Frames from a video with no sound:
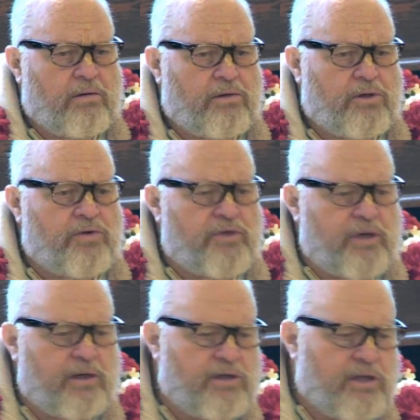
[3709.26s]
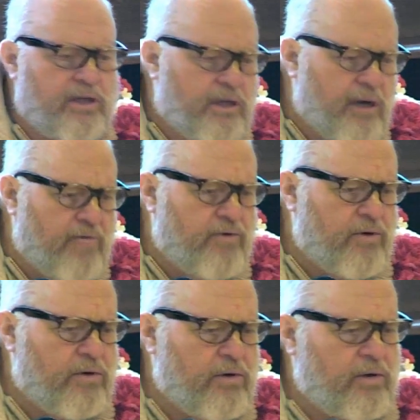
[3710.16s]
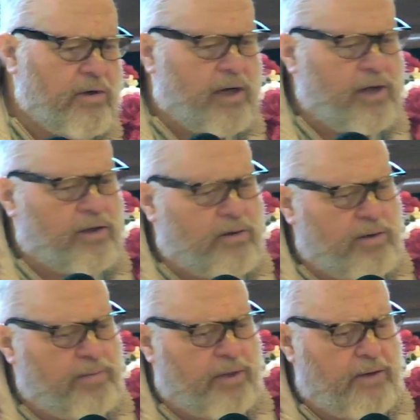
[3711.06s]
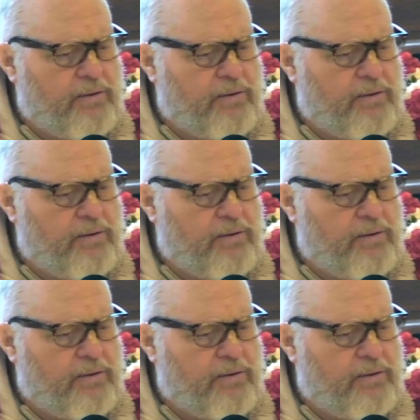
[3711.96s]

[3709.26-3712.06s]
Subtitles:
2 things, the endeavor and the kripa.